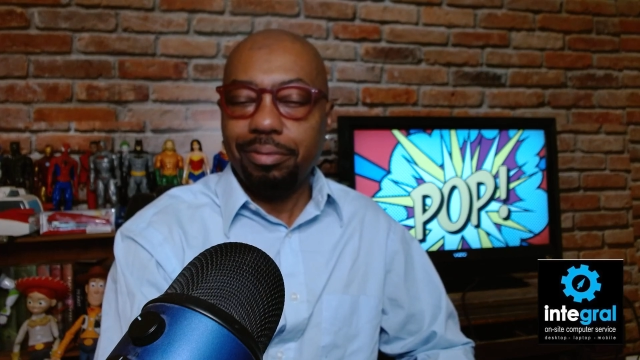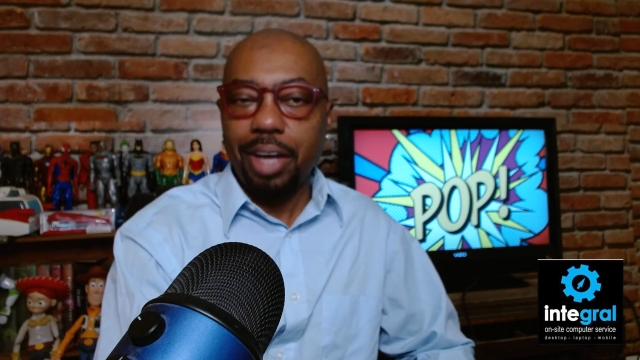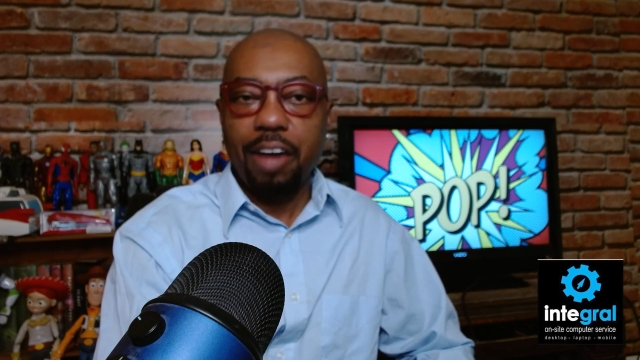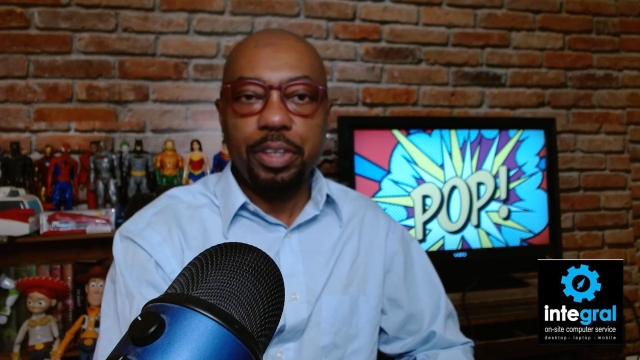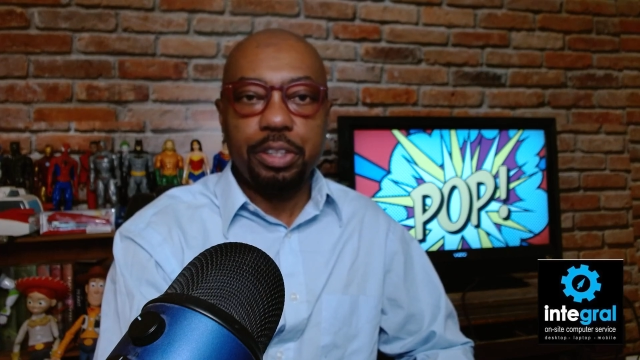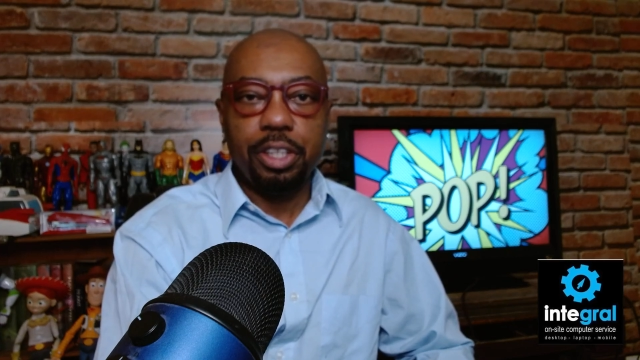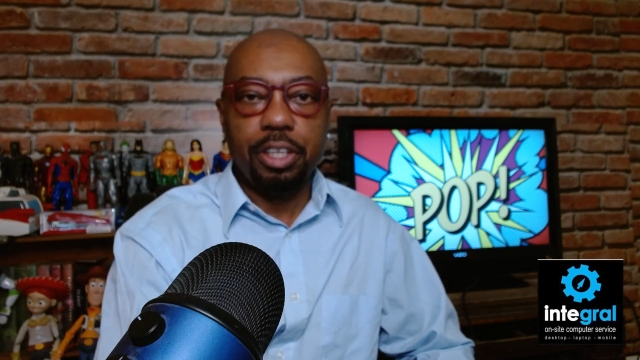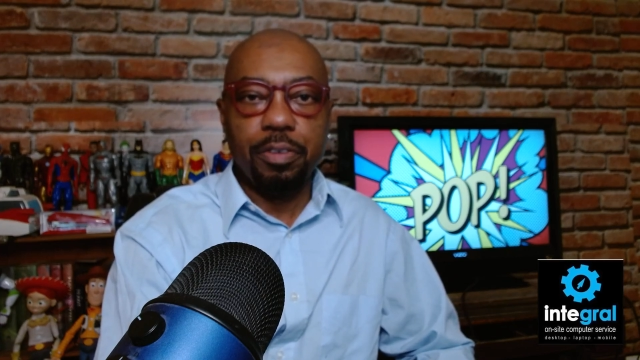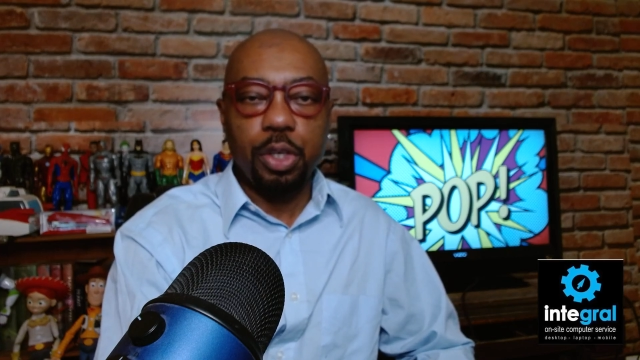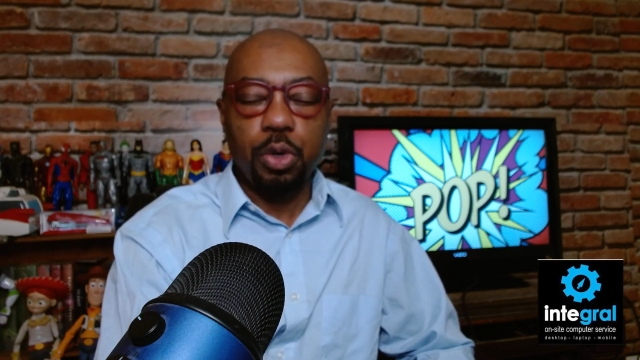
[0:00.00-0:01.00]
obviously
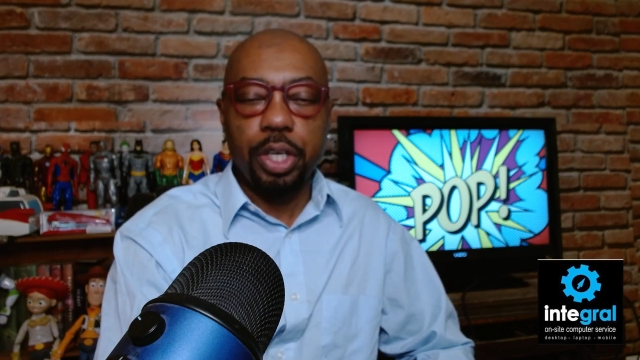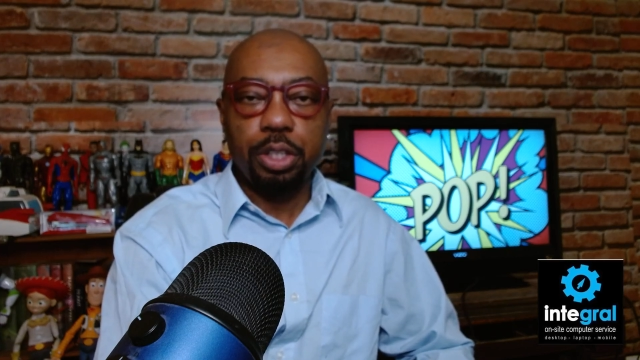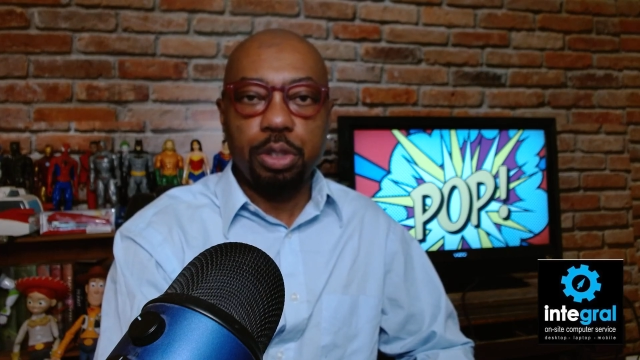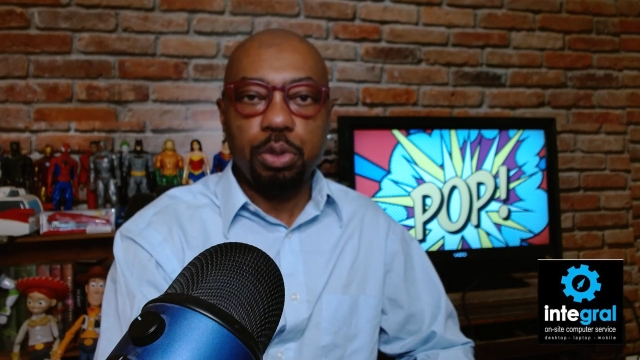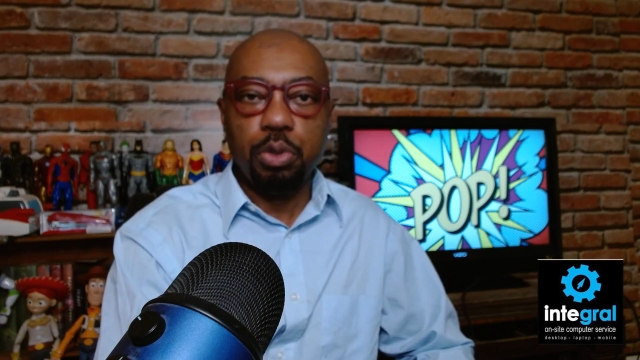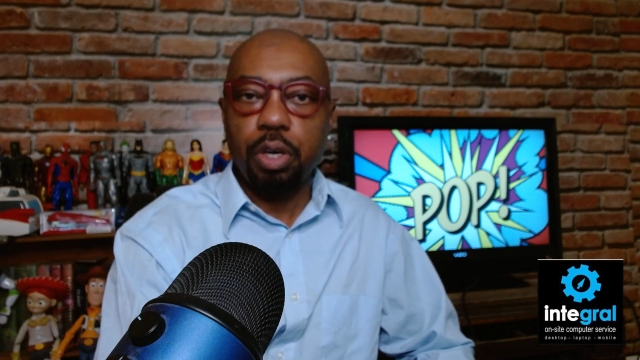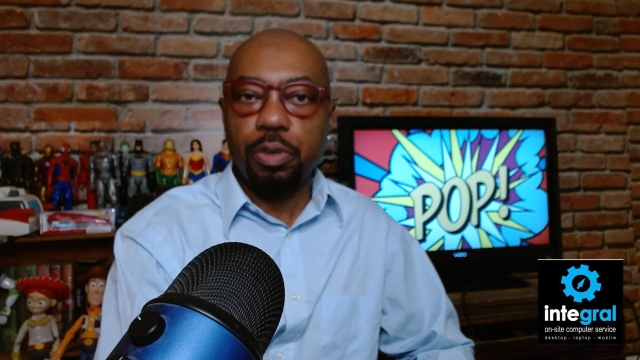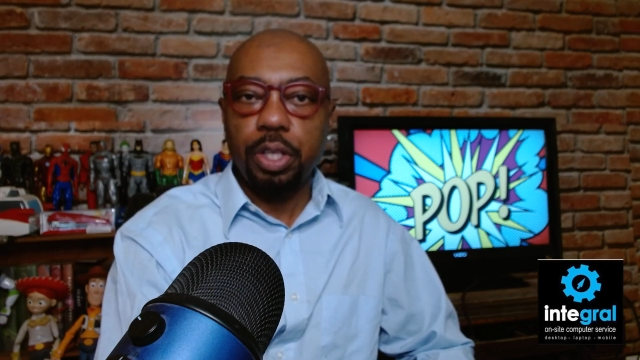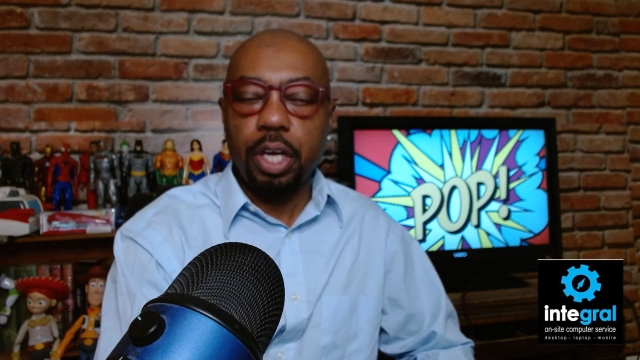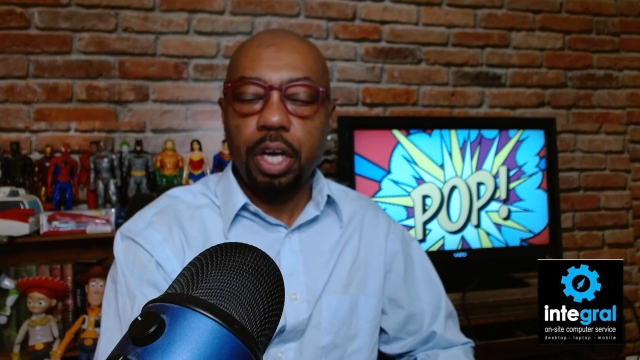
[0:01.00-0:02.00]
giving credit to
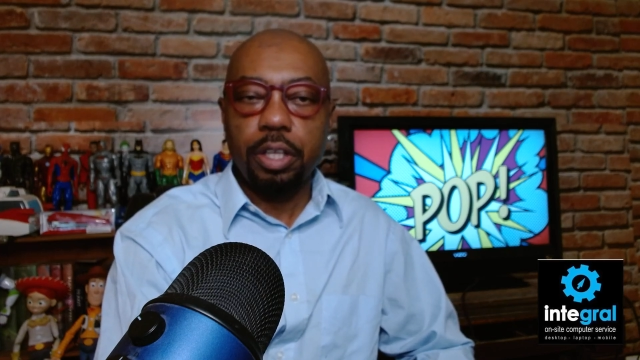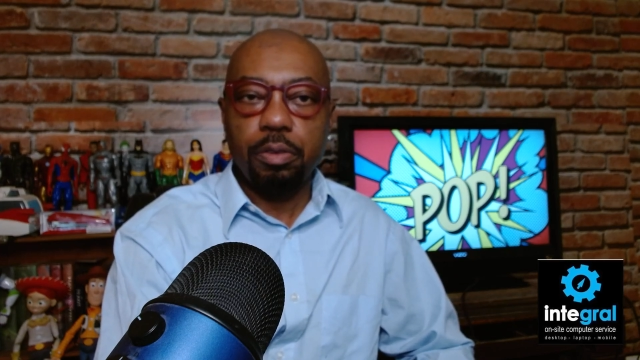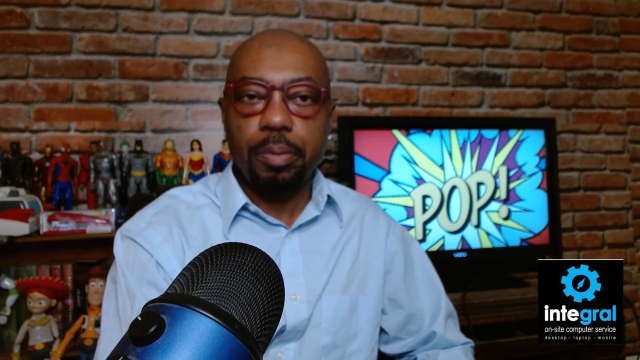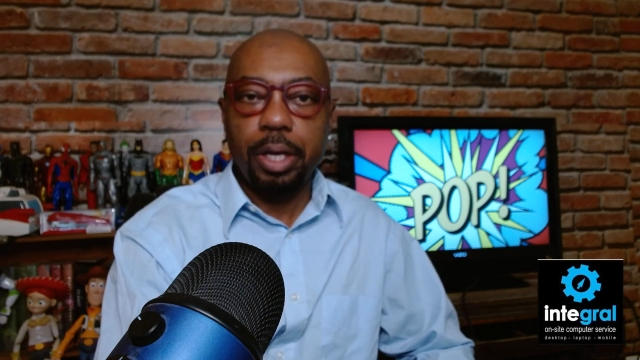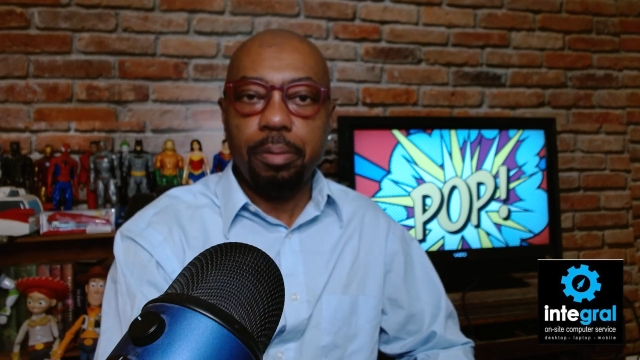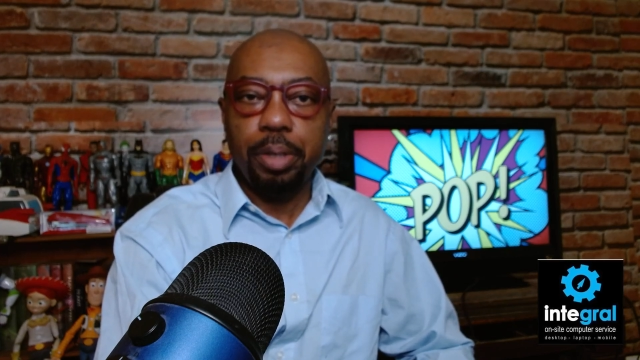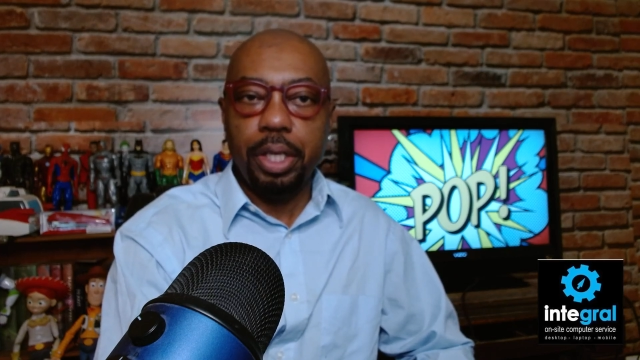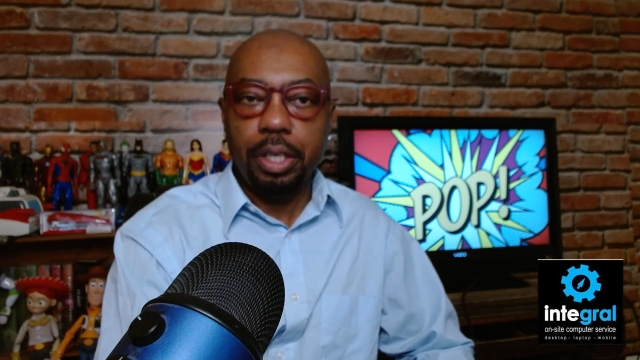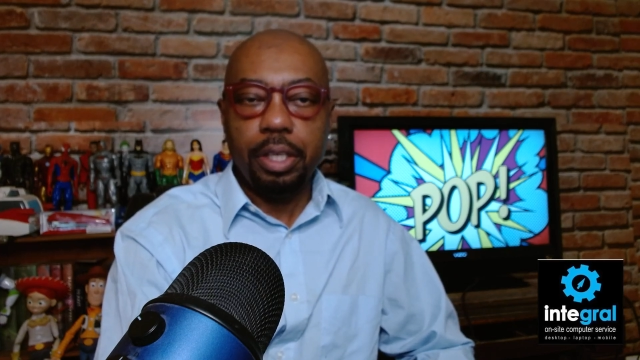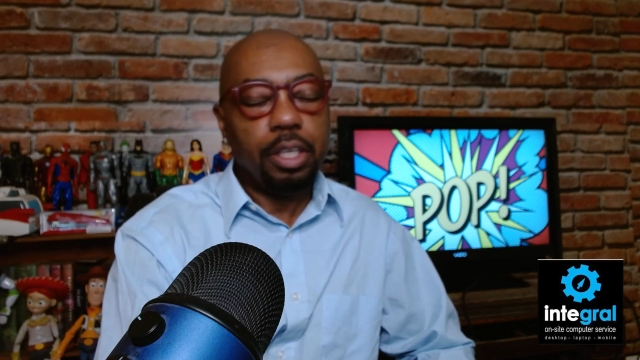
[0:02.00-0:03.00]
whoever the author may
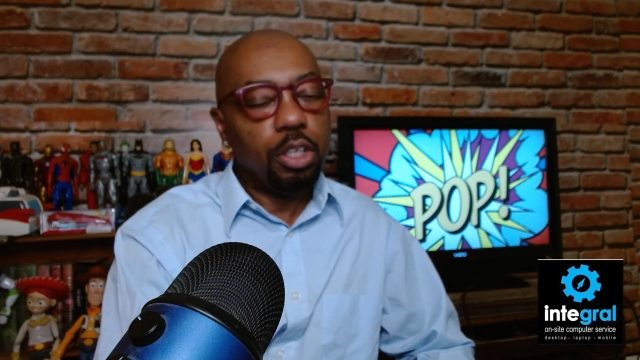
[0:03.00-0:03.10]
be.